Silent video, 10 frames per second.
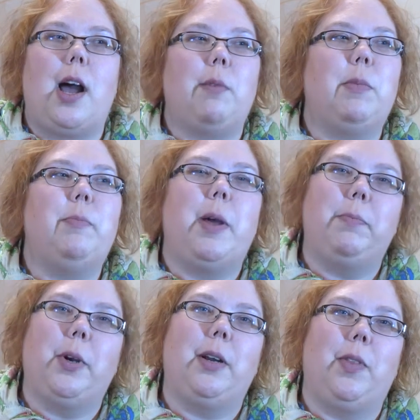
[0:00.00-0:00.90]
I'm a
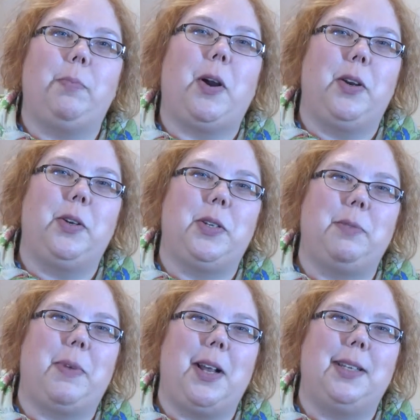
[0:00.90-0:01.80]
member of the Partners
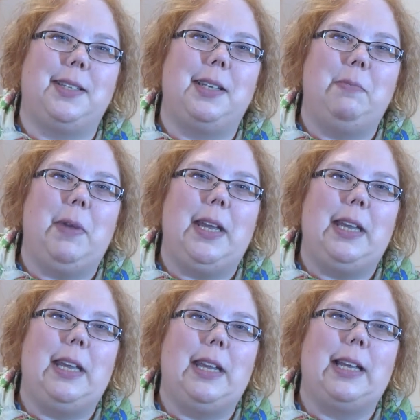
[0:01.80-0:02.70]
in
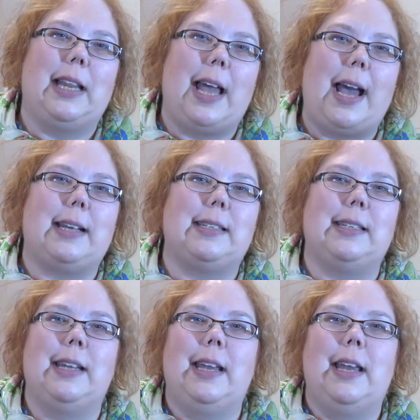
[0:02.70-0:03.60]
Policymaking class
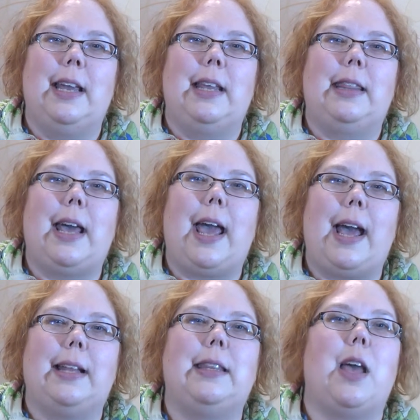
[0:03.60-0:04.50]
that
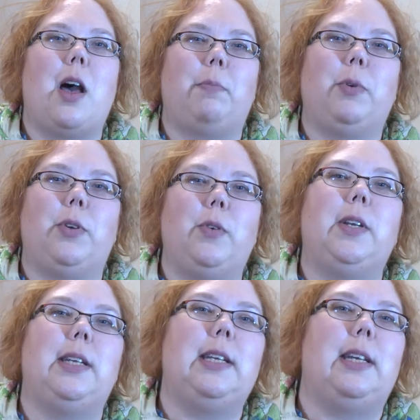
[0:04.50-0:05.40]
had the
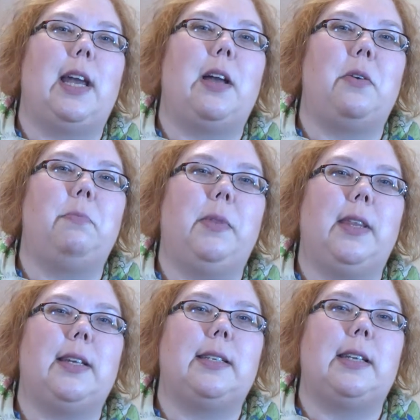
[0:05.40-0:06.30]
opportunity to help
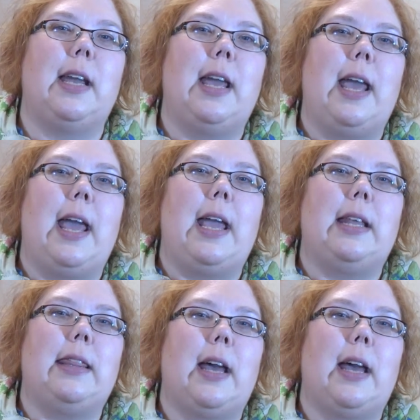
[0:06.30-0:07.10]
this, and